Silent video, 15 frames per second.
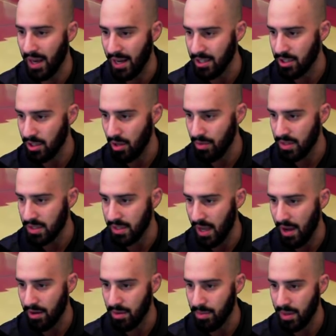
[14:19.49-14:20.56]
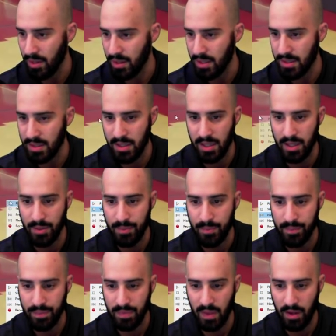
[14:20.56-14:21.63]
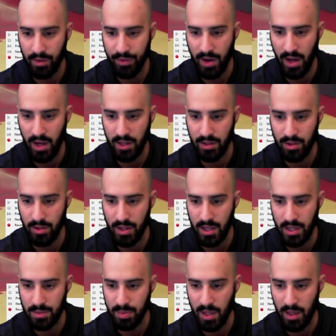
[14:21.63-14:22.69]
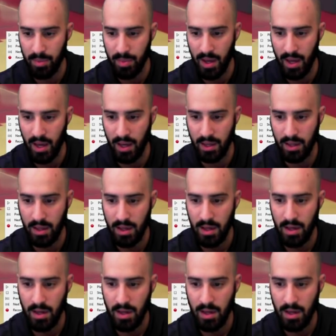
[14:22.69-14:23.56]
I slow this down a bit? Let's see. If I do this, playback,